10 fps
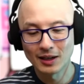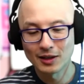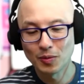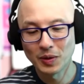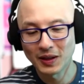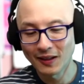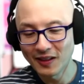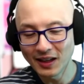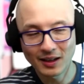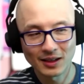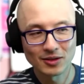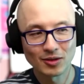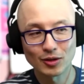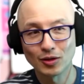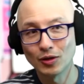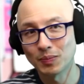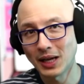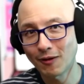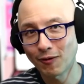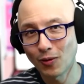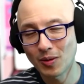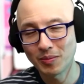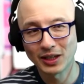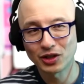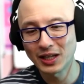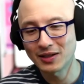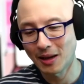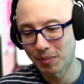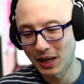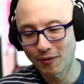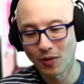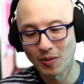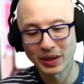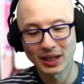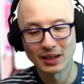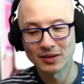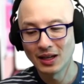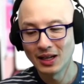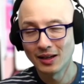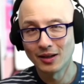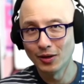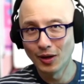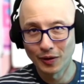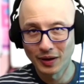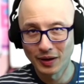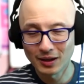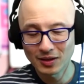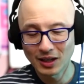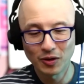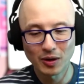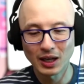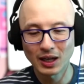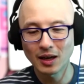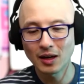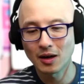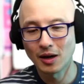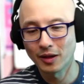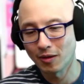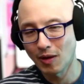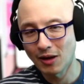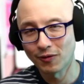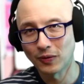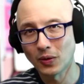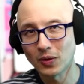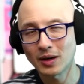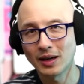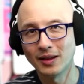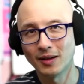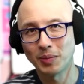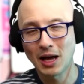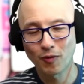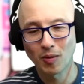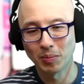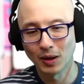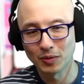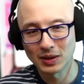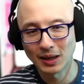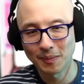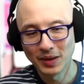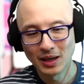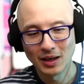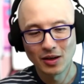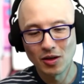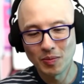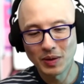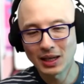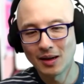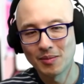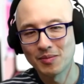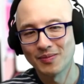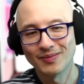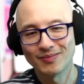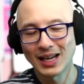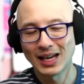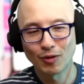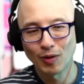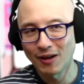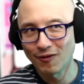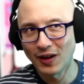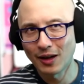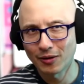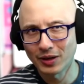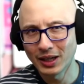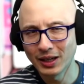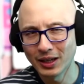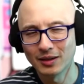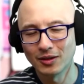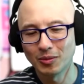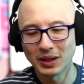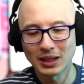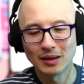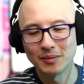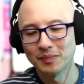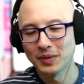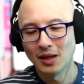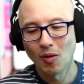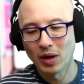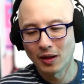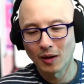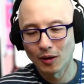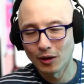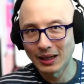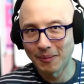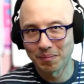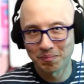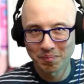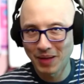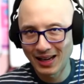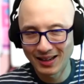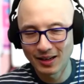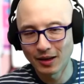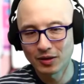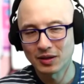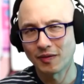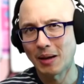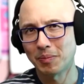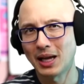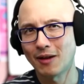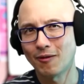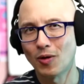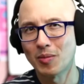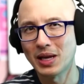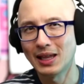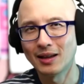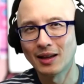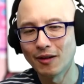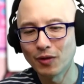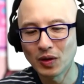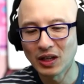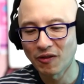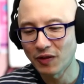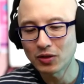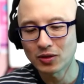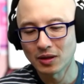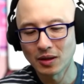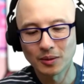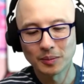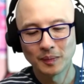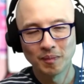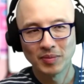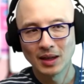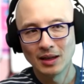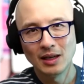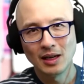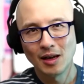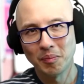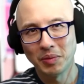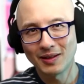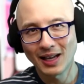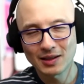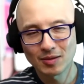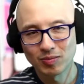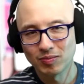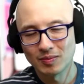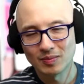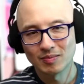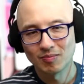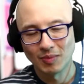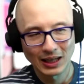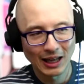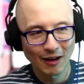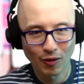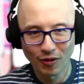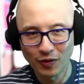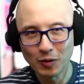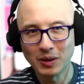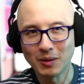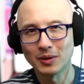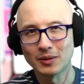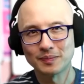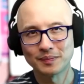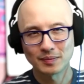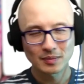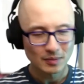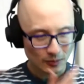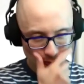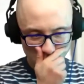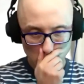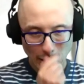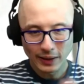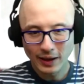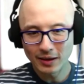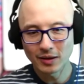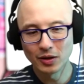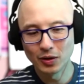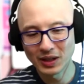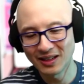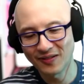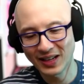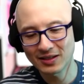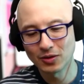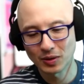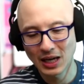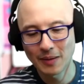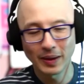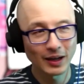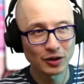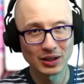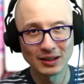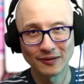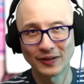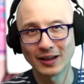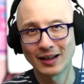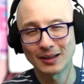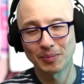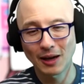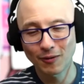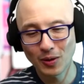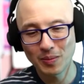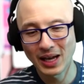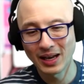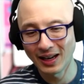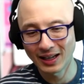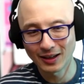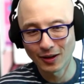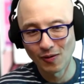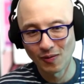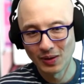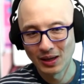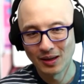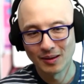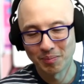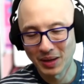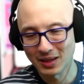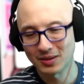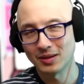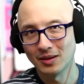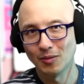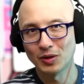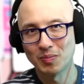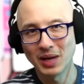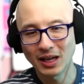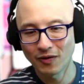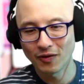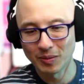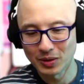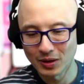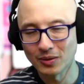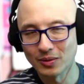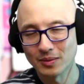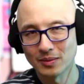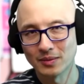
And so what they think is there's a new platform. They chase that platform because, you know this, if you get in on the ground floor and the platform blows up, you become kind of grandfathered in. You become one of the early pioneers of that platform, and they love you and they feature you. But that's like left for a few people. And then you can invest your time and energy figuring out the platform, and it could go bust, which many of them do.